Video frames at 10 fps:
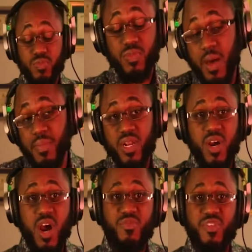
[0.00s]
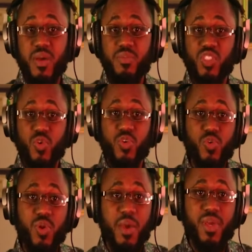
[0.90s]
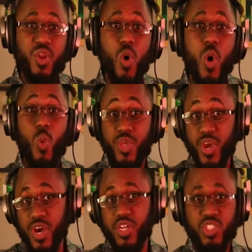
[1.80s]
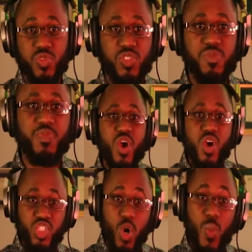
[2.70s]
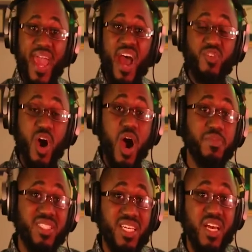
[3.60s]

I'm gonna cover them so you let me know what you're gonna choose. So we have CompTIA